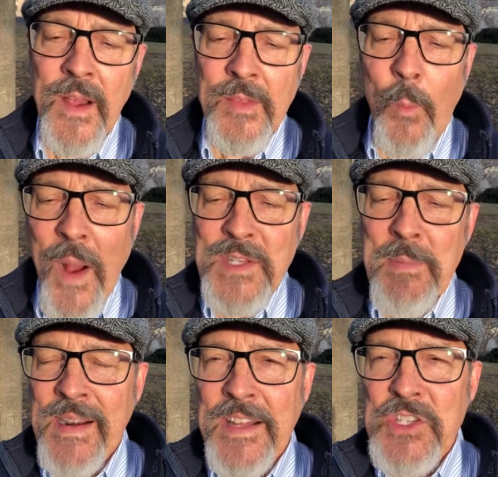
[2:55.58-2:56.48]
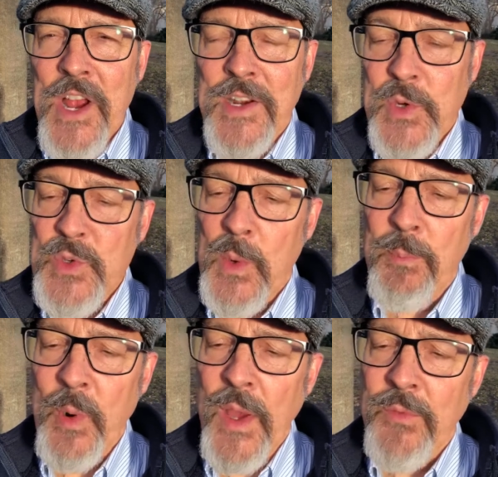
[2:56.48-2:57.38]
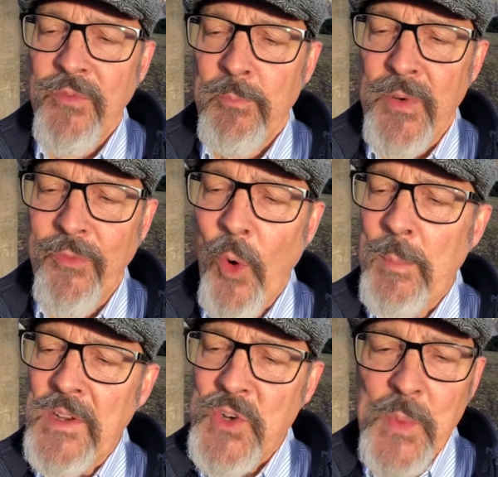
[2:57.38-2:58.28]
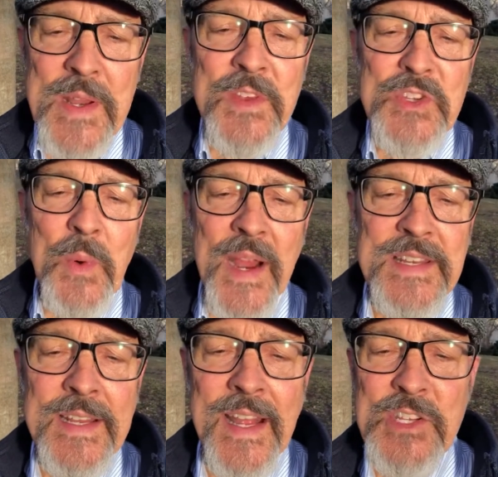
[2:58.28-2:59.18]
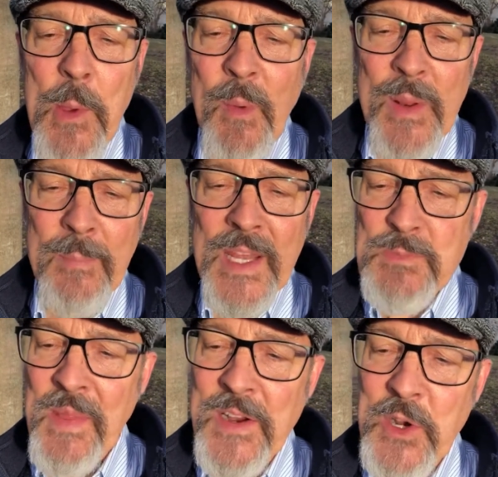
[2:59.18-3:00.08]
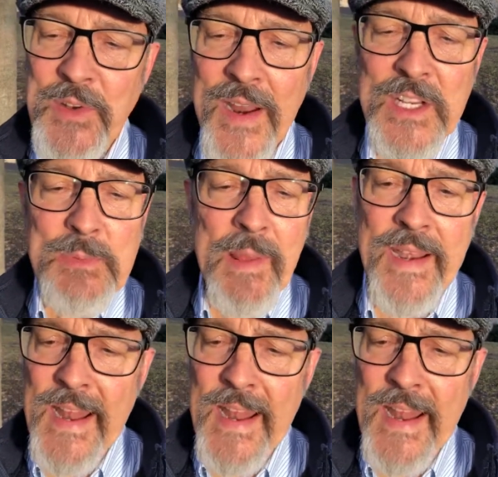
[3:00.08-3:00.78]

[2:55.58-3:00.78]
The wise men and enchanters were brought before me to read this writing and tell me what it means, but they could not explain it.